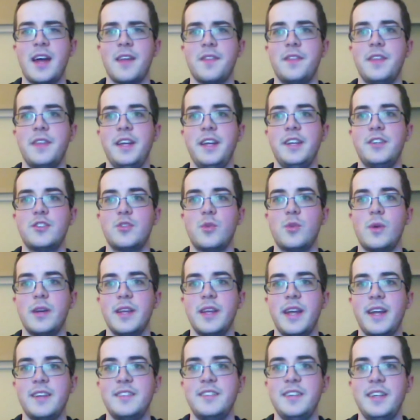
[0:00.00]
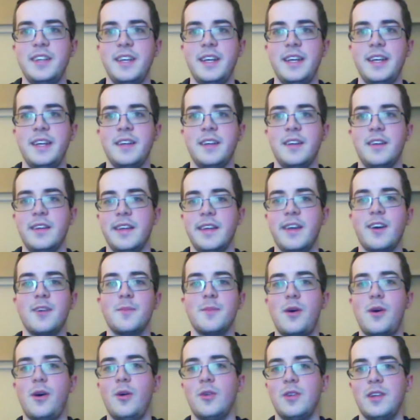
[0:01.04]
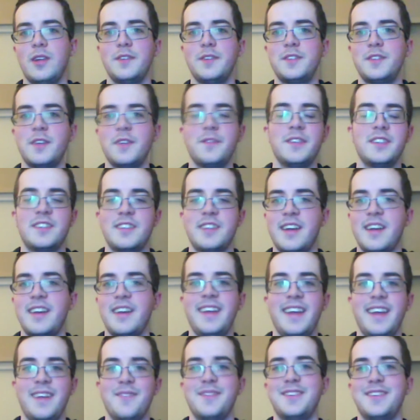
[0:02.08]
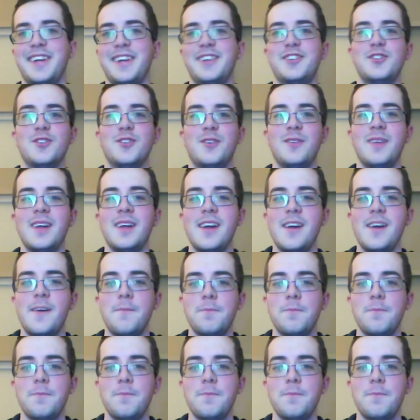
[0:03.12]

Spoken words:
at the 2018 Leon Paul Cliffs of Insanity Invitational.